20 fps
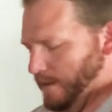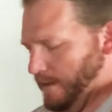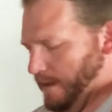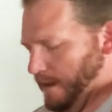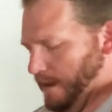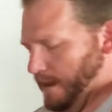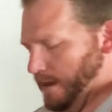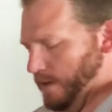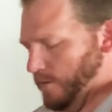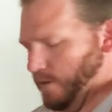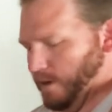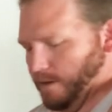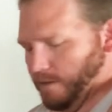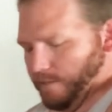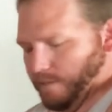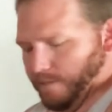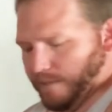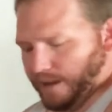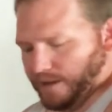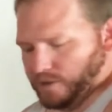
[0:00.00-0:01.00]
and you want
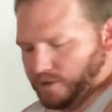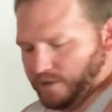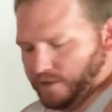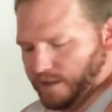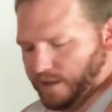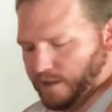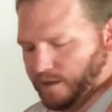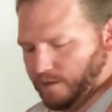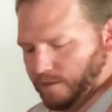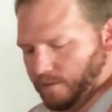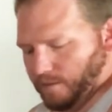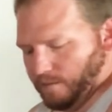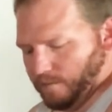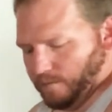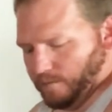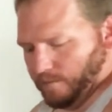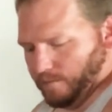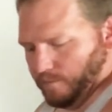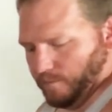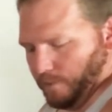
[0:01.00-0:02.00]
to make sure that
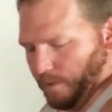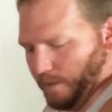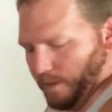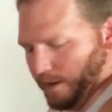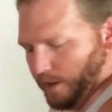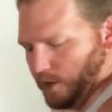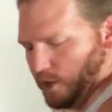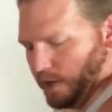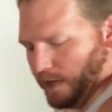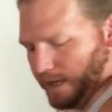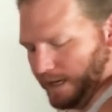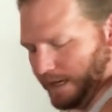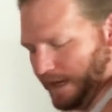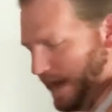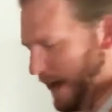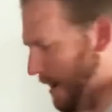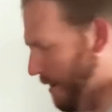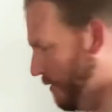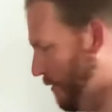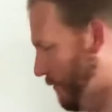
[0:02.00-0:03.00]
we want to cook it
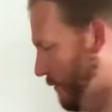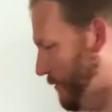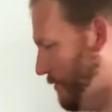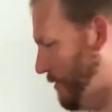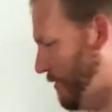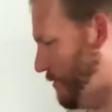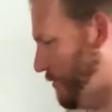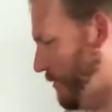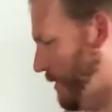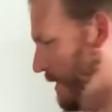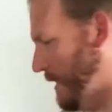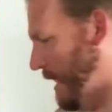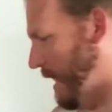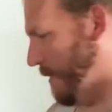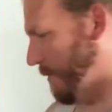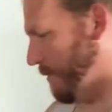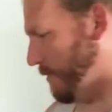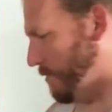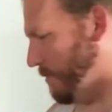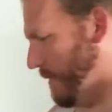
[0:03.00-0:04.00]
down over 6 or 8
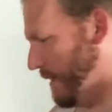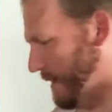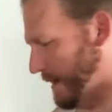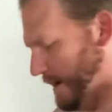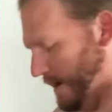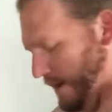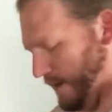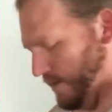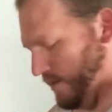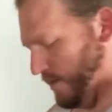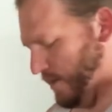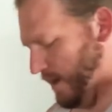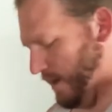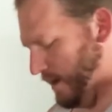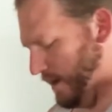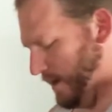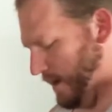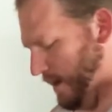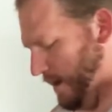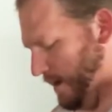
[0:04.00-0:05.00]
hours to make a nice
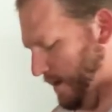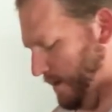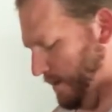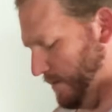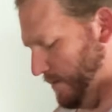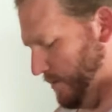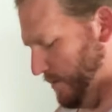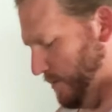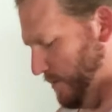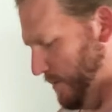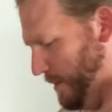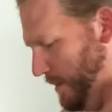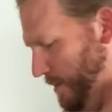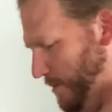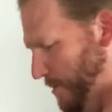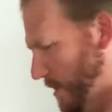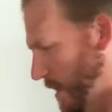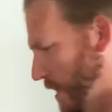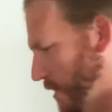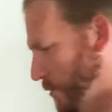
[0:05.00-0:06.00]
thick
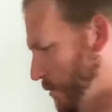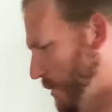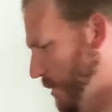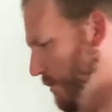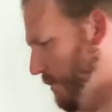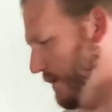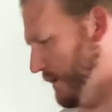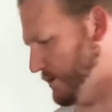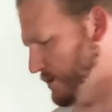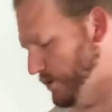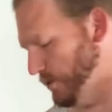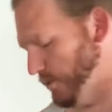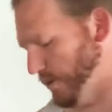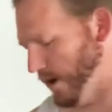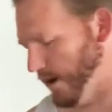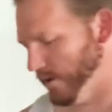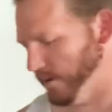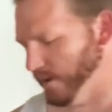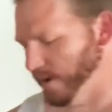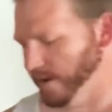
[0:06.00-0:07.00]
sauce. We don't want it too
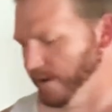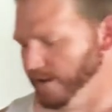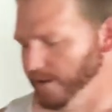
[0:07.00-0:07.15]
watery.